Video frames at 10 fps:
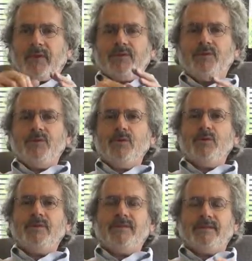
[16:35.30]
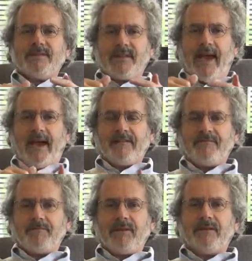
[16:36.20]
students
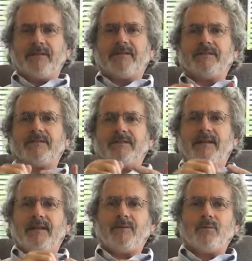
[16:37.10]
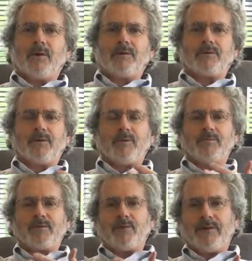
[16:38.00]
have peers in work
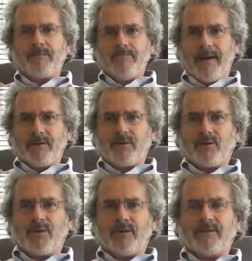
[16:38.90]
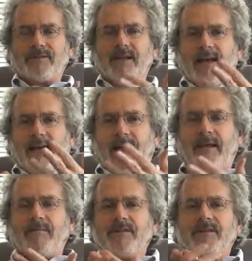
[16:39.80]
groups with mentors
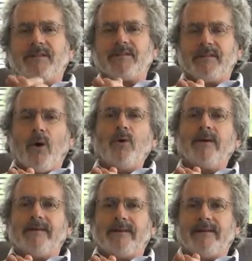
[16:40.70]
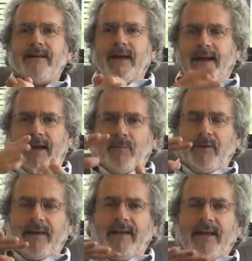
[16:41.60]
and machines locally, and
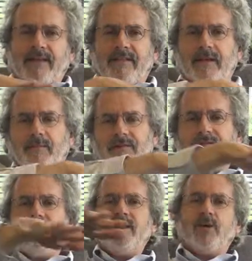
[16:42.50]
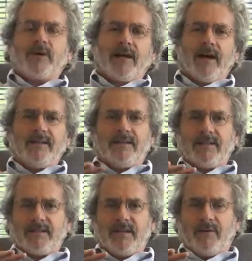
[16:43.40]
we connect them with video and
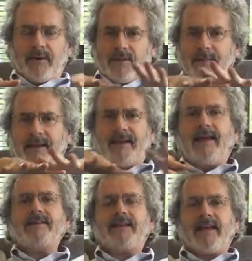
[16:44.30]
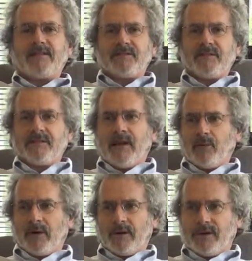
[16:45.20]
content sharing to make an educational
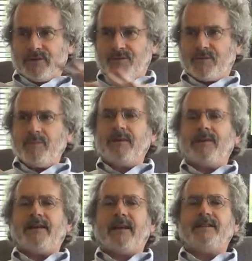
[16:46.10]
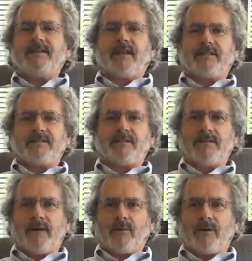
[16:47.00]
network, a distributed educational
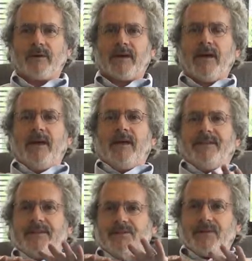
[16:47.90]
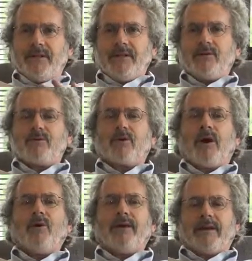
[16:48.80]
network that's really
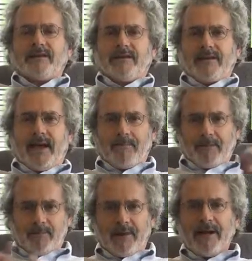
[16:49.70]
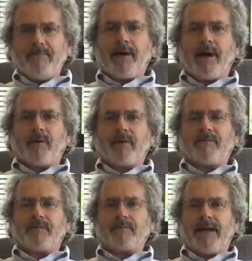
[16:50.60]
growing to tap the brain power
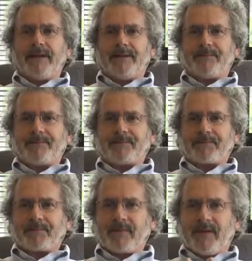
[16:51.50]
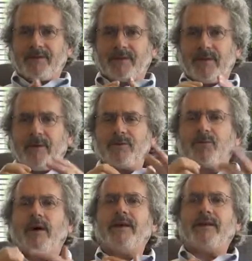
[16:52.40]
of the planet. And so that was
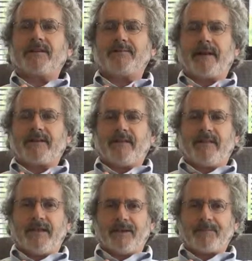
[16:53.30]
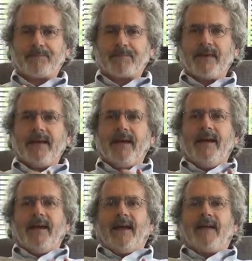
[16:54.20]
one unexpected thing.
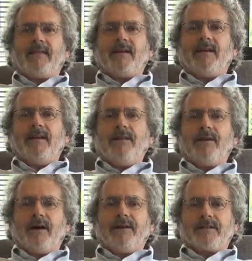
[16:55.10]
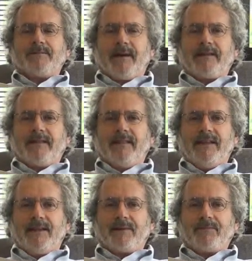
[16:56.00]
And then another unexpected
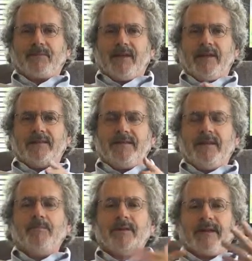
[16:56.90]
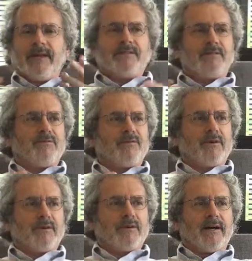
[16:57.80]
thing is the implication
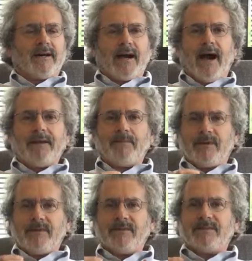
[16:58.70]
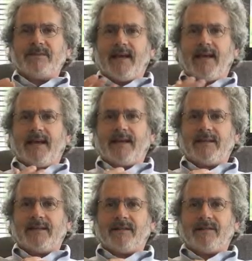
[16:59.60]
for economies
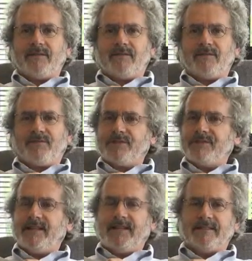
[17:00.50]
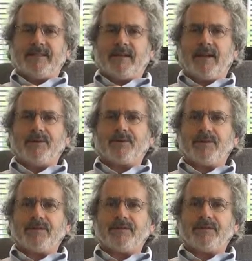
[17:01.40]
and for cities and
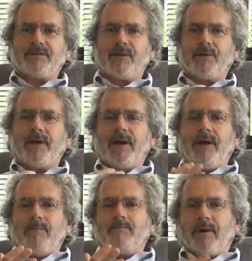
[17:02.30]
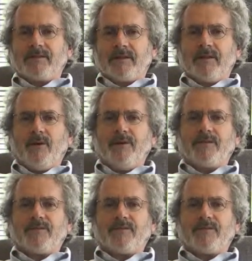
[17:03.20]
countries. So Barcelona,